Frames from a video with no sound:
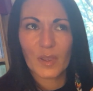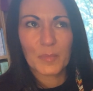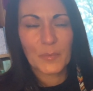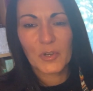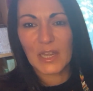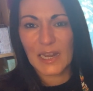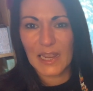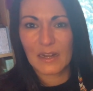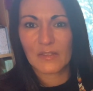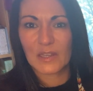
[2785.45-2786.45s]
people can
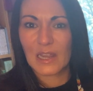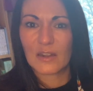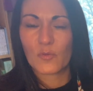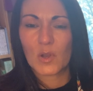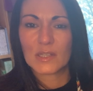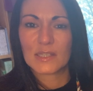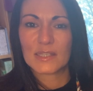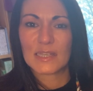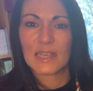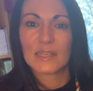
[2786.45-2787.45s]
hate on the Knight of Wands and
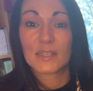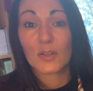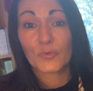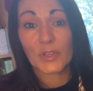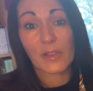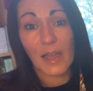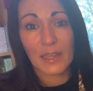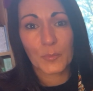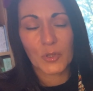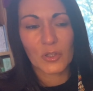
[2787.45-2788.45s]
say he's
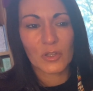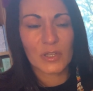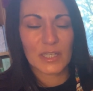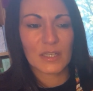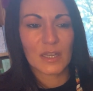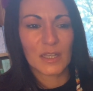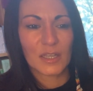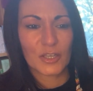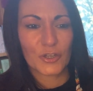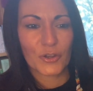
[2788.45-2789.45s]
unreliable, and,
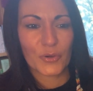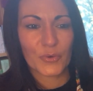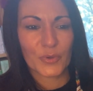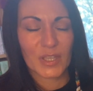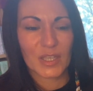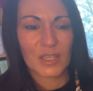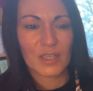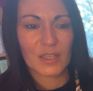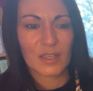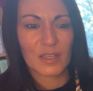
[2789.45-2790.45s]
you know,
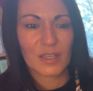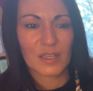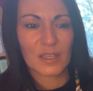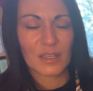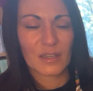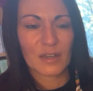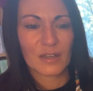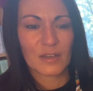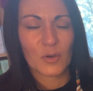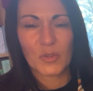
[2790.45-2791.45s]
he
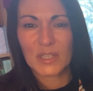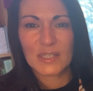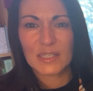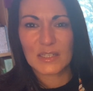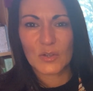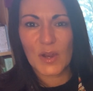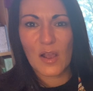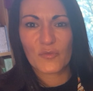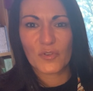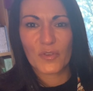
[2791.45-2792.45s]
only sticks
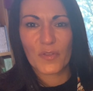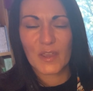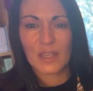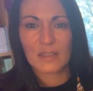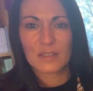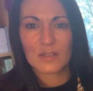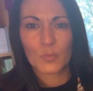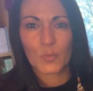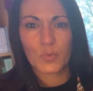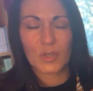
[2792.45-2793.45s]
around for the things,
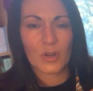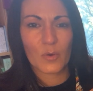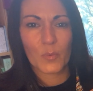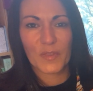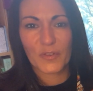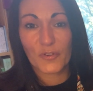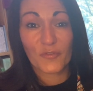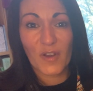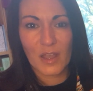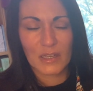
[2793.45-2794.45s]
you know, when they're
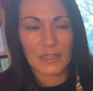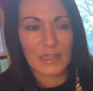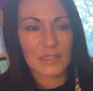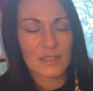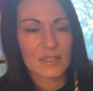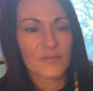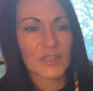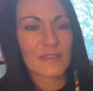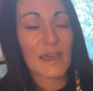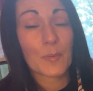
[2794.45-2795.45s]
fun and stuff
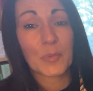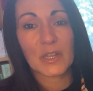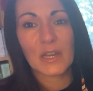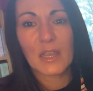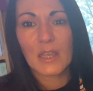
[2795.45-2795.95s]
like that. But